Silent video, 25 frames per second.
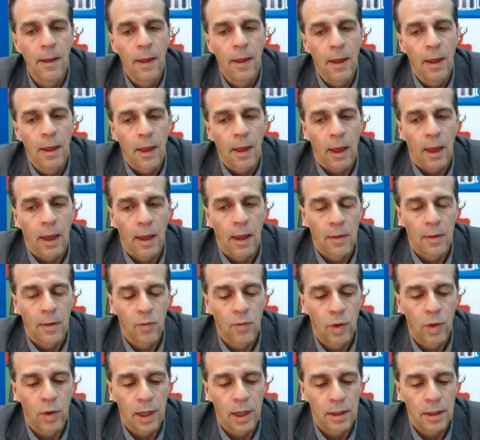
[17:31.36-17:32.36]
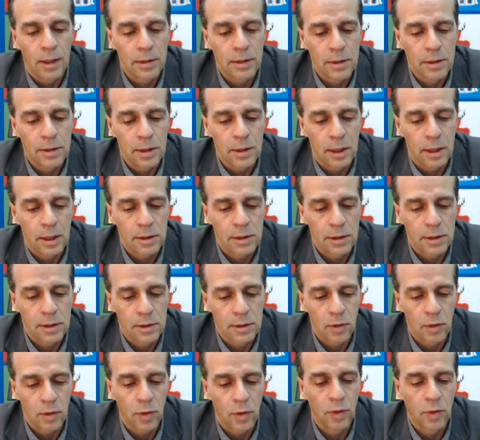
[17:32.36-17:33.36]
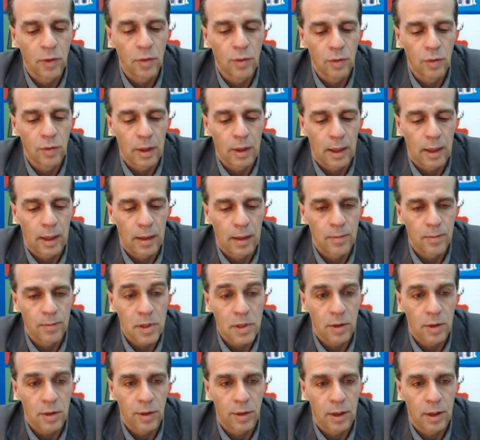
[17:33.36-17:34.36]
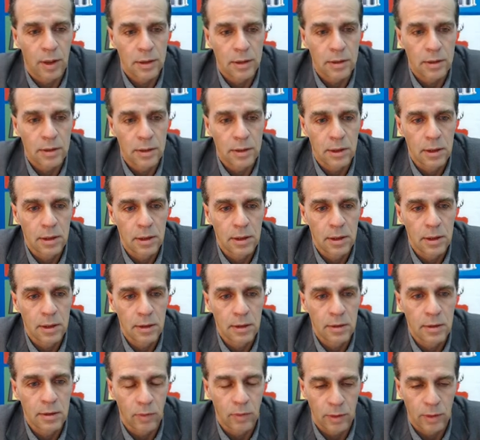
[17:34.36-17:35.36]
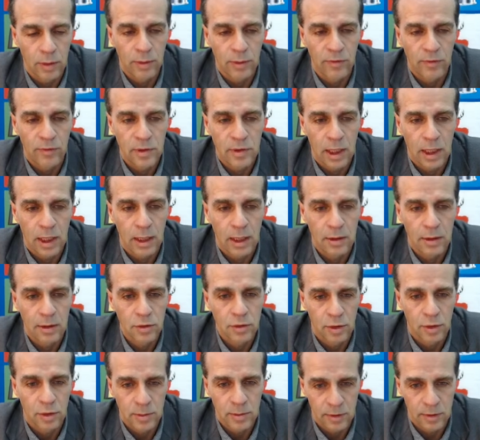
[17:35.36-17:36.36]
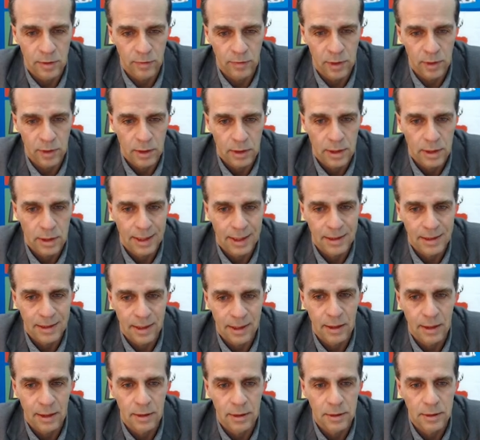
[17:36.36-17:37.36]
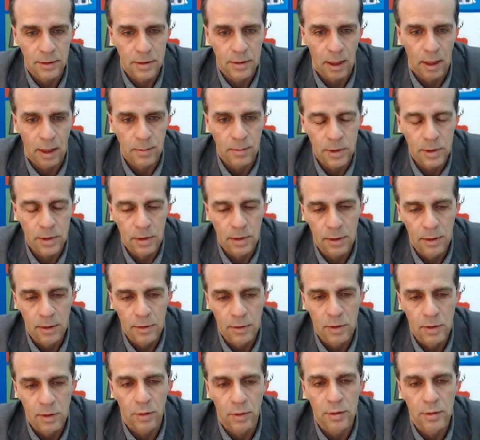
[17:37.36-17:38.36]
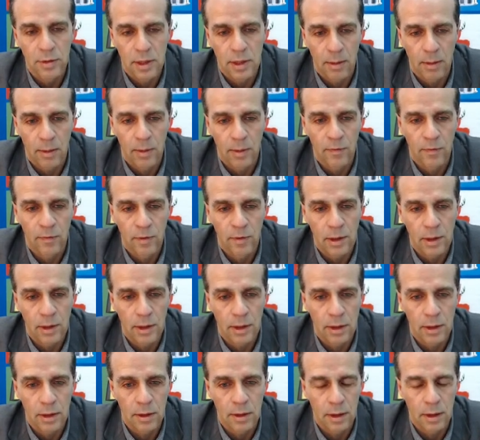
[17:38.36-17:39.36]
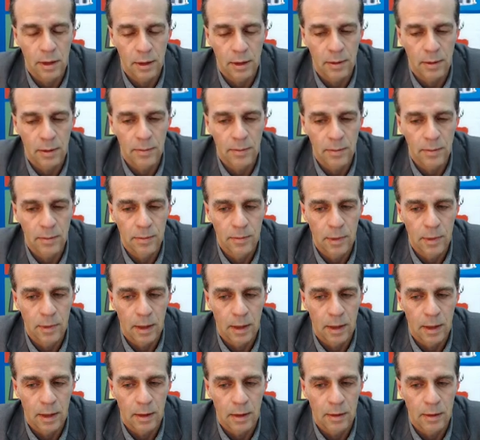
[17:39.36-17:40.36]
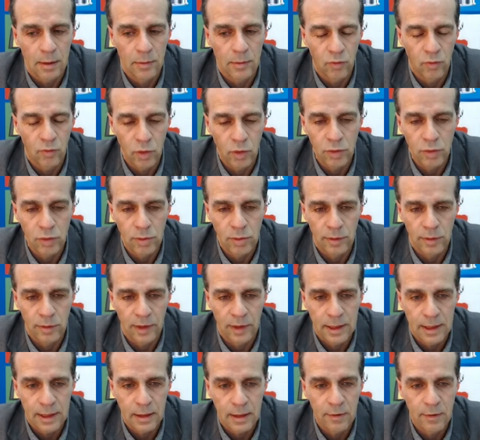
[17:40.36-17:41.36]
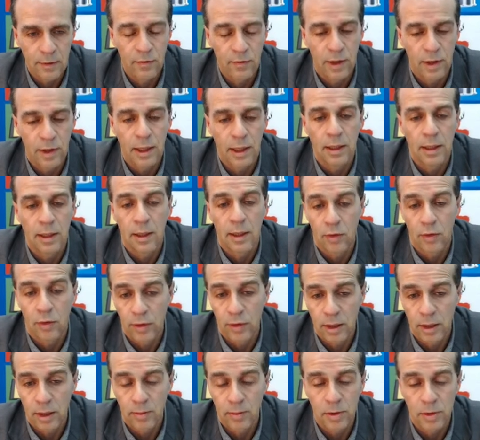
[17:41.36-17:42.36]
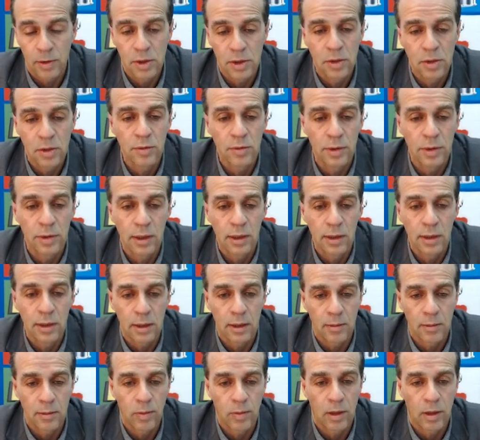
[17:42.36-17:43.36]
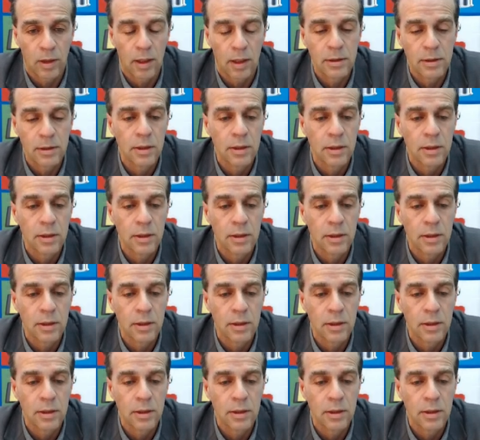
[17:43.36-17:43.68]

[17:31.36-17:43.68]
And where does this go beyond what we've done in terms of the next clinical steps? So some of the routes we've identified and are already pursuing in part